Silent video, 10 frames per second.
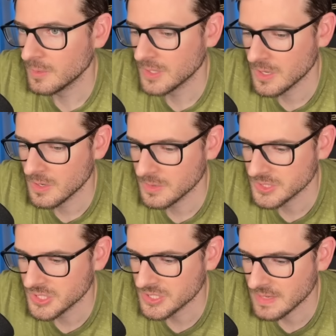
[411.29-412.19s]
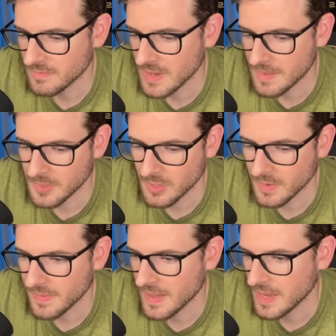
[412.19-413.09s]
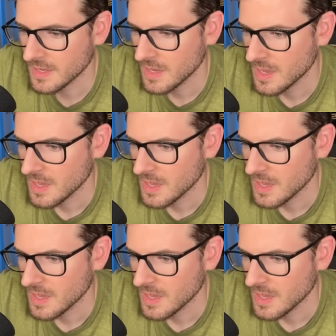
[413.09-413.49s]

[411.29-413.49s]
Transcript: we go. Let's just keep vibe coding that.